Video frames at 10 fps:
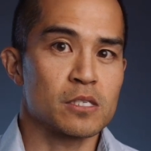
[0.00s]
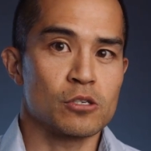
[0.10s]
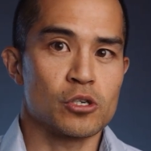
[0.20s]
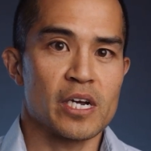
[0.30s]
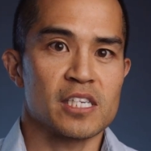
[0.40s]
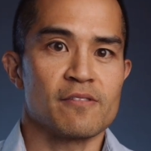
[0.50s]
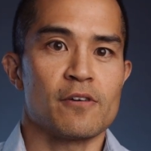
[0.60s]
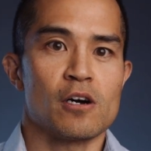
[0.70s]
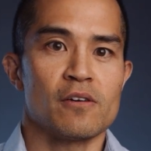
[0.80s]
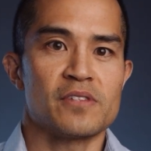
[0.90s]
surgery has
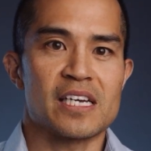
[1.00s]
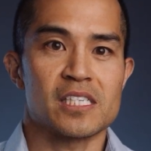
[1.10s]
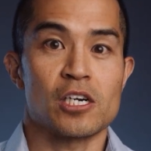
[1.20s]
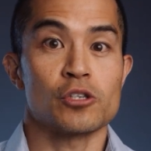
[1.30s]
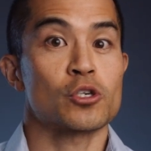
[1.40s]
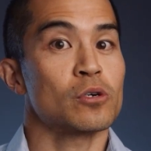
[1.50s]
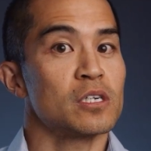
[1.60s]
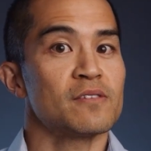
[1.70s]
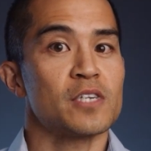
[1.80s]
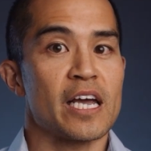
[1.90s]
evolved as an
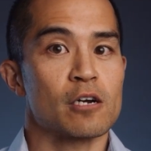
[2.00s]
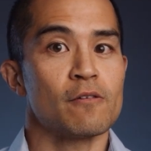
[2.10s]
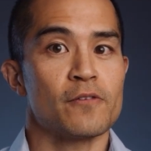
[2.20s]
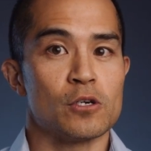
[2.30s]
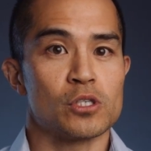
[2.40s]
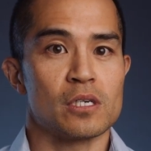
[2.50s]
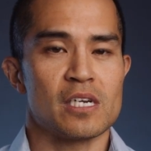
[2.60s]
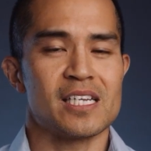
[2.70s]
alternative to ankle fusion